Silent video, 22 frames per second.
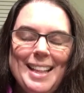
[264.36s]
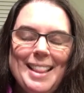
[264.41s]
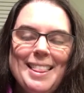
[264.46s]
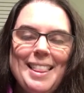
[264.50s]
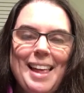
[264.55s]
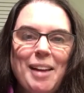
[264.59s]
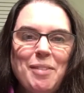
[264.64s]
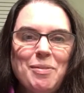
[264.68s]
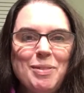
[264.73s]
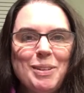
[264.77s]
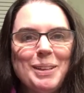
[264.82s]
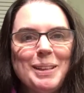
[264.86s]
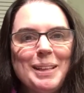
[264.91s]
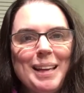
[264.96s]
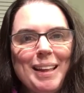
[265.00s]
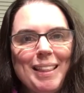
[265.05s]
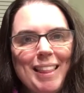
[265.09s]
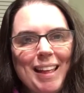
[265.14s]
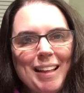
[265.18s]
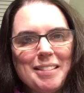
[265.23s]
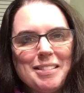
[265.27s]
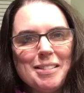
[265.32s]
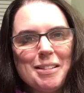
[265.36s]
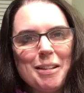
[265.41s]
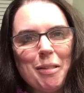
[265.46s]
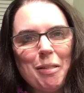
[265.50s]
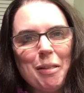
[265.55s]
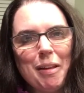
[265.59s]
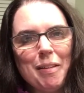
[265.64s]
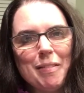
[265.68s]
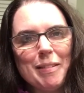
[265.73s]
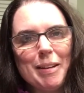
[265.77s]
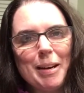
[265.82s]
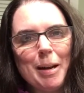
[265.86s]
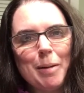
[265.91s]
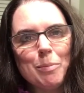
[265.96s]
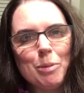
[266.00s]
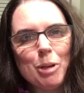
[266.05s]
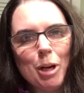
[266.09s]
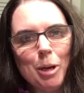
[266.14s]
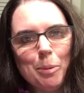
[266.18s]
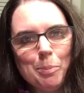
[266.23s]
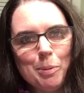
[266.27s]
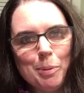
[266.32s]
I feel like that's the thing that I'm
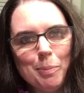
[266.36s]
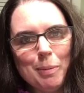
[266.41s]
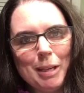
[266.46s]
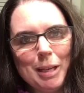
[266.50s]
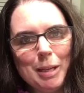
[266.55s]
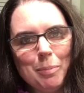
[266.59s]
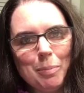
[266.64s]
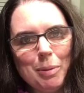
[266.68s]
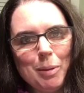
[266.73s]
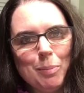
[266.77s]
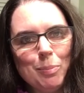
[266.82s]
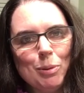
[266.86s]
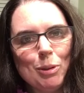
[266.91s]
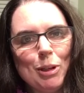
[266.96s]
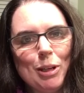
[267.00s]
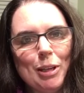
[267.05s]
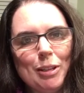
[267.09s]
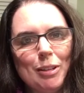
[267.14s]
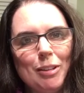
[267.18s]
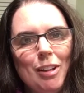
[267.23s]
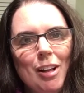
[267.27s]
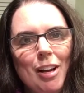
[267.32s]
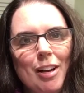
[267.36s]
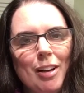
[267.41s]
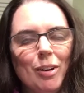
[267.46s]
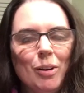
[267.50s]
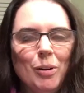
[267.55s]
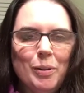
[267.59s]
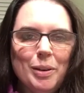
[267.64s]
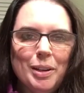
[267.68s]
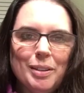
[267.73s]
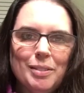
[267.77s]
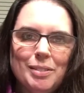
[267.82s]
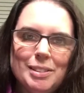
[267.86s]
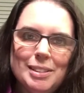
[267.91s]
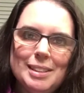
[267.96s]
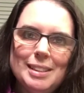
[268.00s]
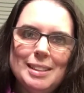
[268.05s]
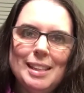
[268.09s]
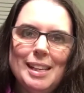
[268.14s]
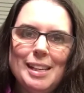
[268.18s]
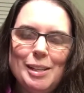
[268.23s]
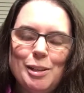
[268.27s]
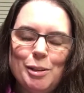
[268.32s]
complimenting people on a lot. Oh, I really
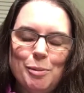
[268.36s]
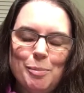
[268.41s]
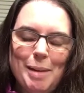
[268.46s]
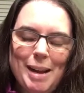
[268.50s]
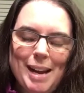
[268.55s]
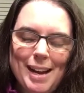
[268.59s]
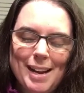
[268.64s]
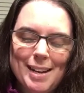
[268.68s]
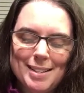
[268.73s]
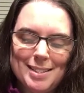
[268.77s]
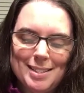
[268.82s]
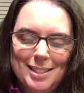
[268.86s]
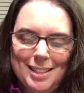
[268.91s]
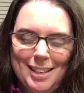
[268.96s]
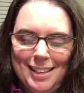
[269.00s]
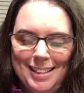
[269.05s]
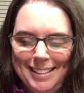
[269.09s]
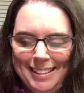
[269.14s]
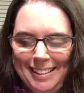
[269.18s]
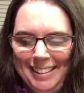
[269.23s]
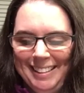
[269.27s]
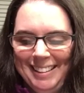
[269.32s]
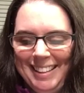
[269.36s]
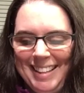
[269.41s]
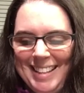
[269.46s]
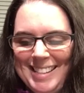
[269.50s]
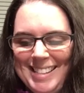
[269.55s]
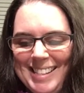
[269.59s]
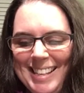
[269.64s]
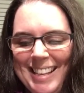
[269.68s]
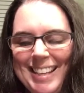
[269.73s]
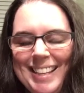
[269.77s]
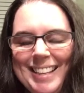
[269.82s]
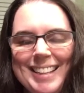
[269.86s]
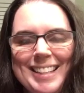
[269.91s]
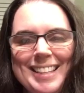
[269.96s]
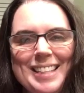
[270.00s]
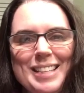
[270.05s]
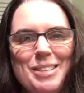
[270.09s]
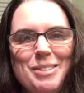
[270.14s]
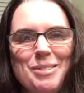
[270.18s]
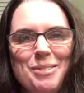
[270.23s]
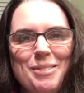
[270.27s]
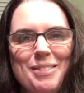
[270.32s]
like your mask. You know, that's like the
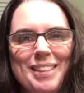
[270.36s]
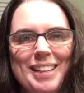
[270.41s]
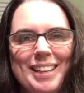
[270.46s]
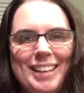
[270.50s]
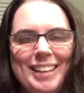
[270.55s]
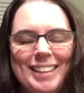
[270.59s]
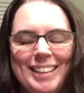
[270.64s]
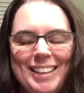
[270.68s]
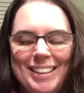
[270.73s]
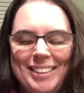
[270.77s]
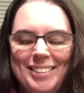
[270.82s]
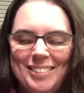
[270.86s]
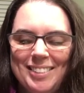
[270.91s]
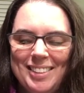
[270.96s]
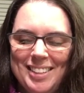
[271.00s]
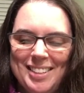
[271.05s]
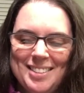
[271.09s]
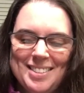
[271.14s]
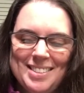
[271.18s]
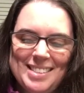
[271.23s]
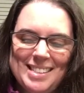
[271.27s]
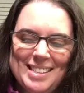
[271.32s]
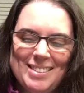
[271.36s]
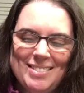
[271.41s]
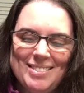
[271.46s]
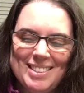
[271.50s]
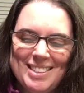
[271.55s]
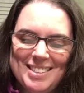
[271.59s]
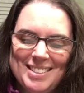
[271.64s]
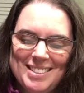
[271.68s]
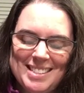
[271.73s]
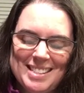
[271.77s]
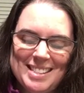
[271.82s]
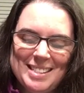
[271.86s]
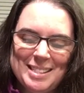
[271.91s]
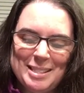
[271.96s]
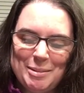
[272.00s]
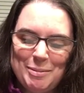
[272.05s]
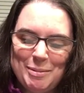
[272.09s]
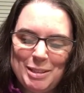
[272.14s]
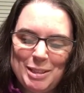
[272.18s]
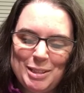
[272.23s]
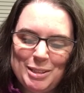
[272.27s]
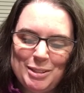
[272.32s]
new thing now that you see when you see
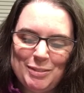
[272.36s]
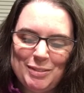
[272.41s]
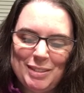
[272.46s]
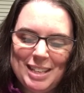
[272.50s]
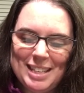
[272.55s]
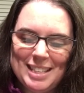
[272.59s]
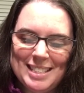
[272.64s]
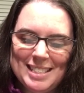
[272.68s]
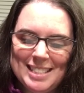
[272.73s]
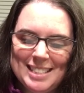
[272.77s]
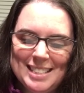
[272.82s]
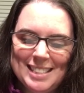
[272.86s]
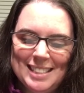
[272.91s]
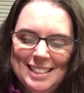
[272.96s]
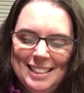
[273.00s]
somebody's face.